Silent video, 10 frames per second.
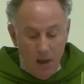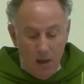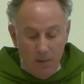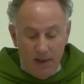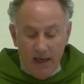
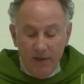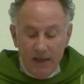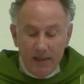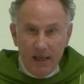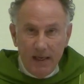But then they
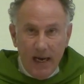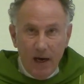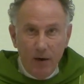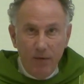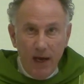see a
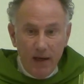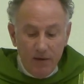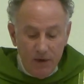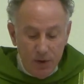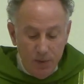caravan
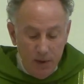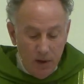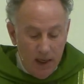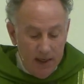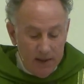of
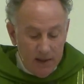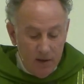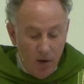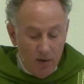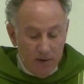Ishmaelites,
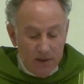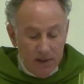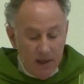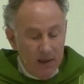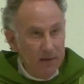and all of a
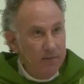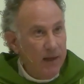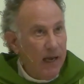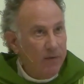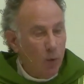sudden
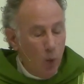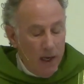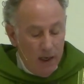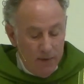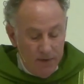they have a
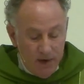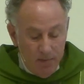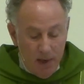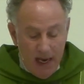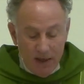wave of
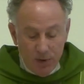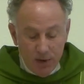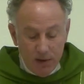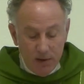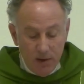
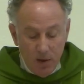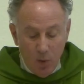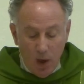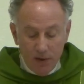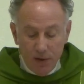compassion
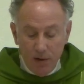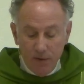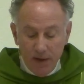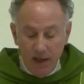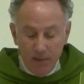wash
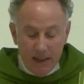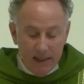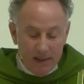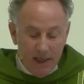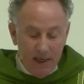over them, and they
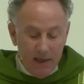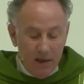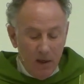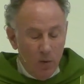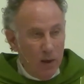say,
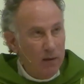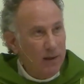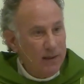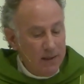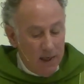Well,
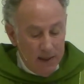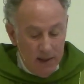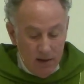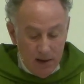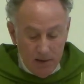let's not
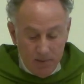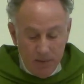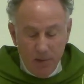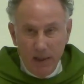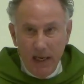kill him.
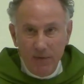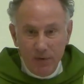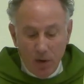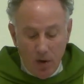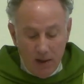I mean,
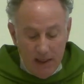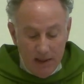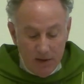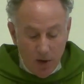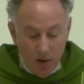after all, he
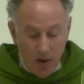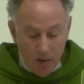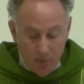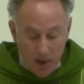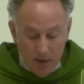is our, our
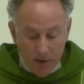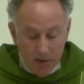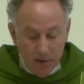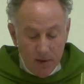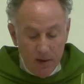
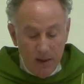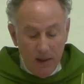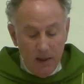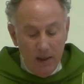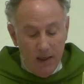brother.
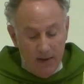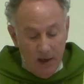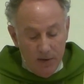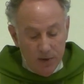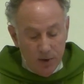And the
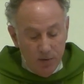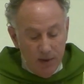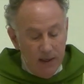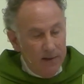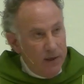others
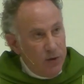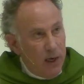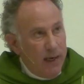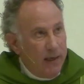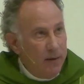agree, and they
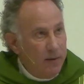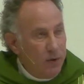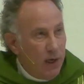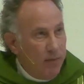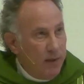
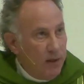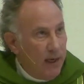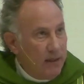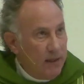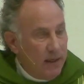chime in,
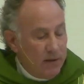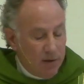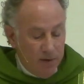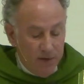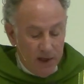Yes, he is
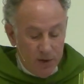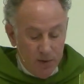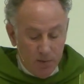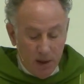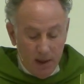our flesh
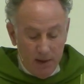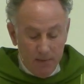and blood.